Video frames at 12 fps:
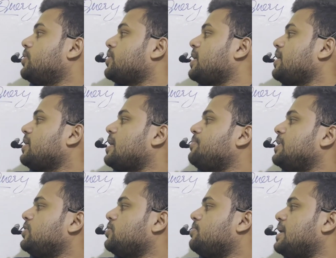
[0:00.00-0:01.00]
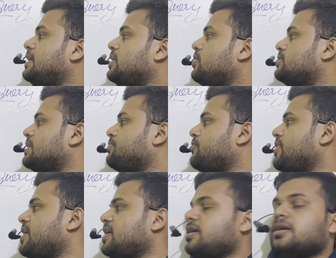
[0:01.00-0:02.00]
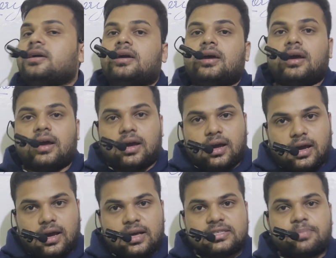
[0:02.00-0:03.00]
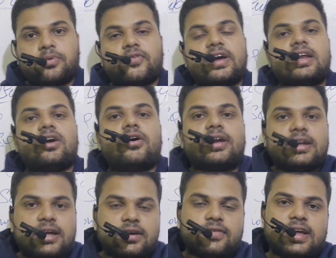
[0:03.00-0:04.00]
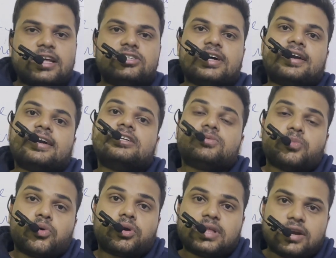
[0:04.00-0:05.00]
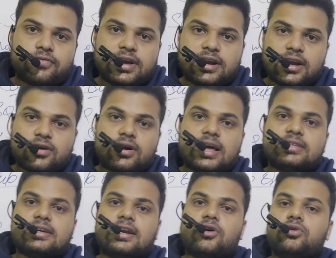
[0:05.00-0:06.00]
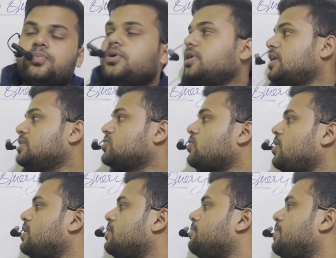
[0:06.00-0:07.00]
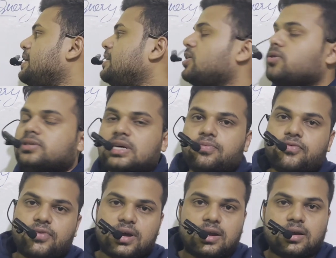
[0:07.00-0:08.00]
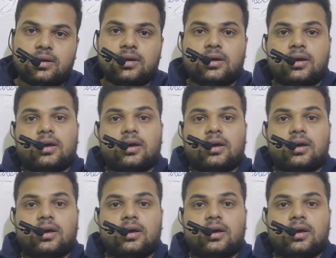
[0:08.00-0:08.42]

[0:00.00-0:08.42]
Okay, coming to multi-row subquery, a subquery or inner query generates more than one record as an output is called multi-row subquery.